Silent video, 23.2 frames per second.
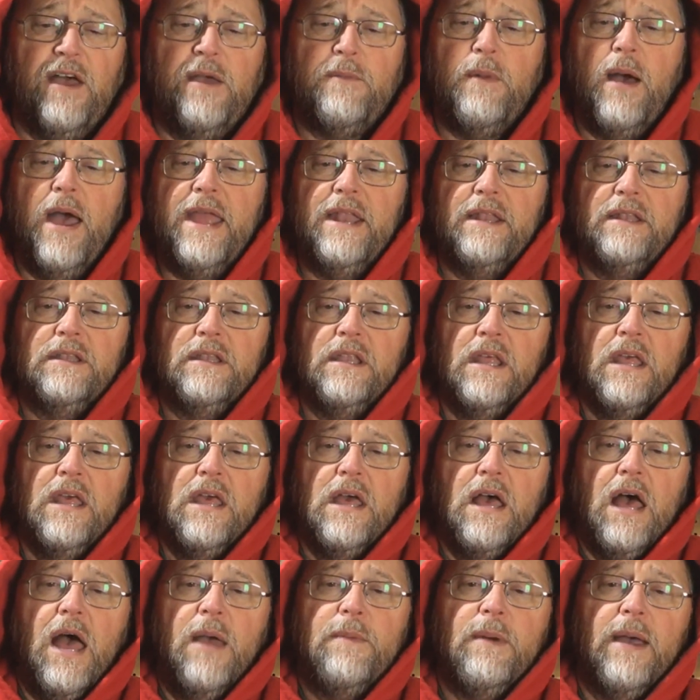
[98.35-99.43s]
I
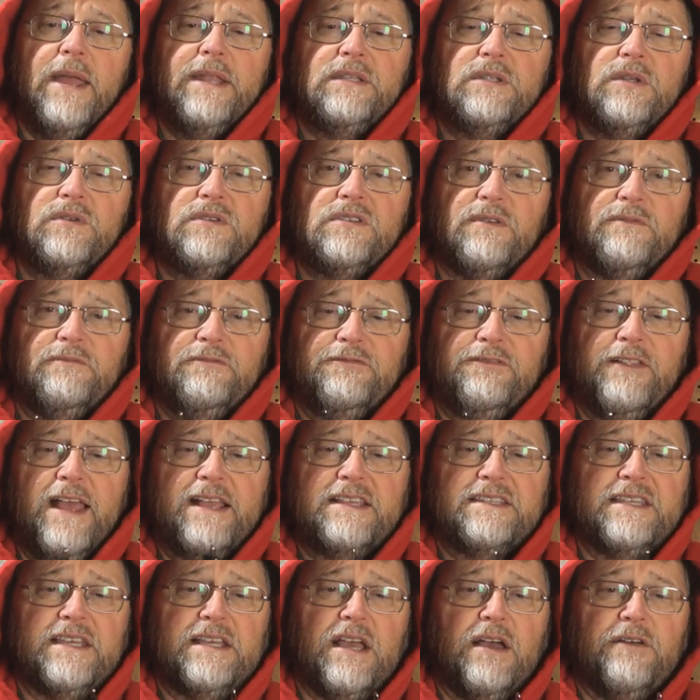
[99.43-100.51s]
might do some
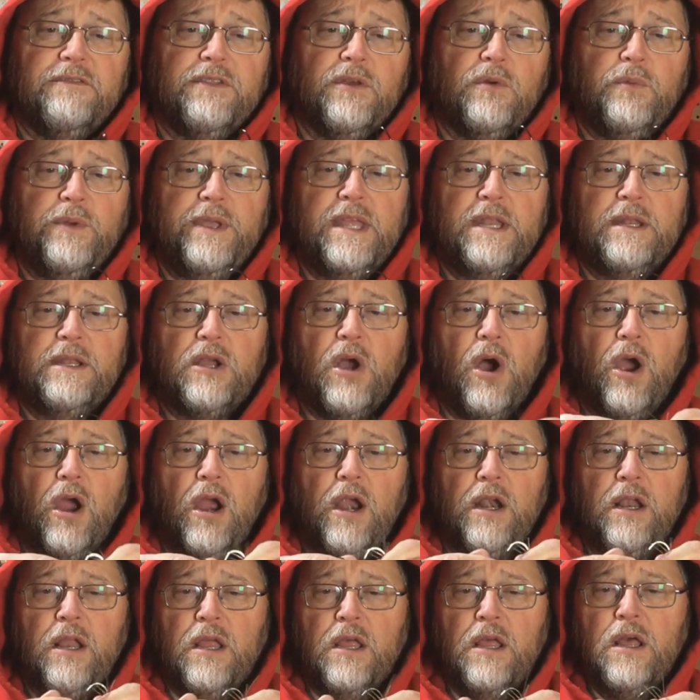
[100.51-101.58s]
flexing of the weed
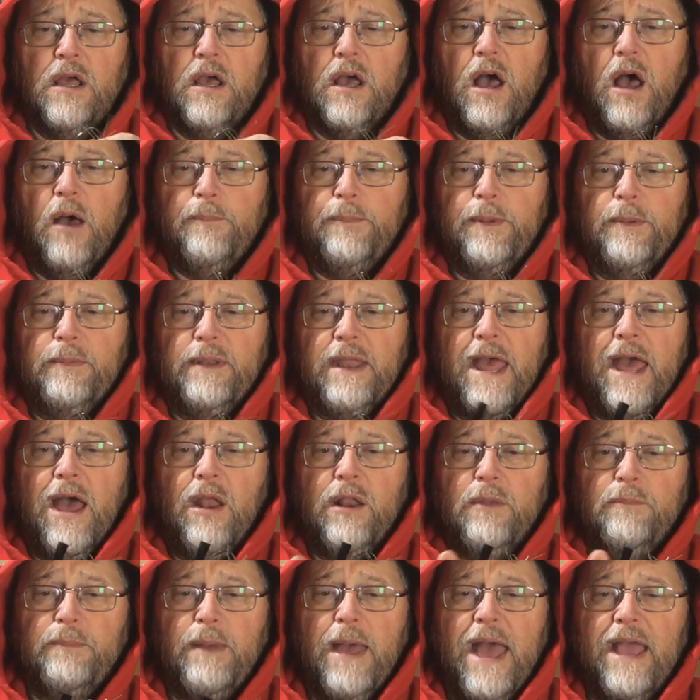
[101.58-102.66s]
guard up and
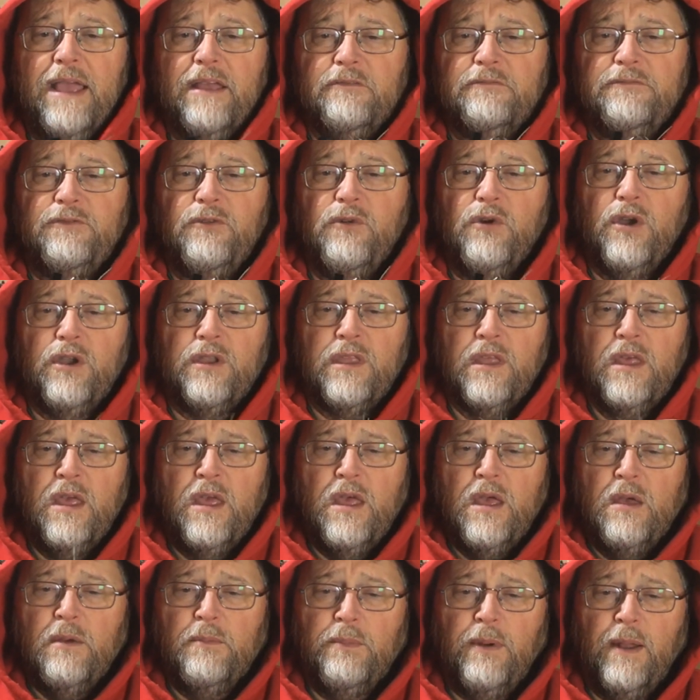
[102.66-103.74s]
down and back and forth,
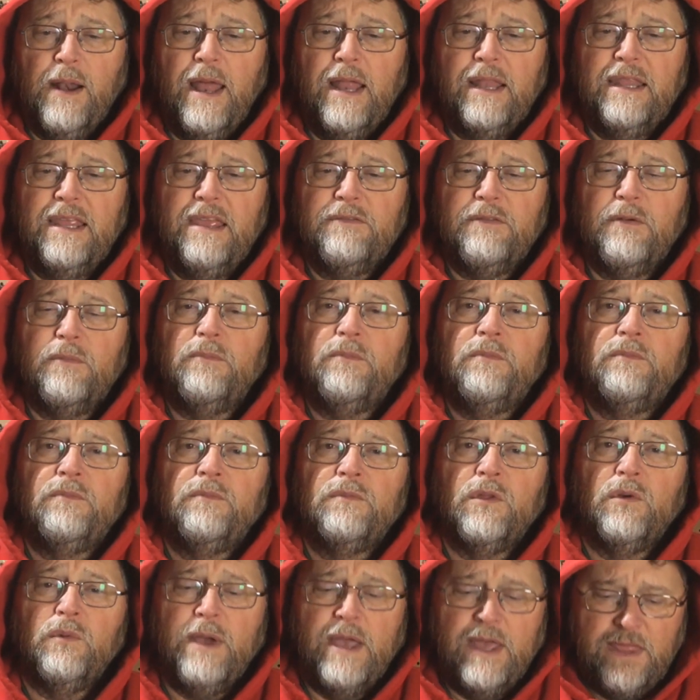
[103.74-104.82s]
but I leave them
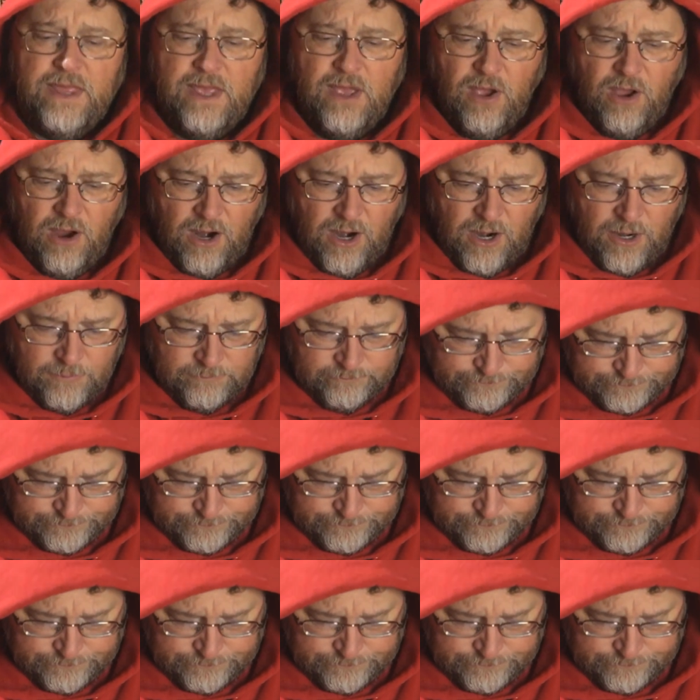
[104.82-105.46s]
the way they are.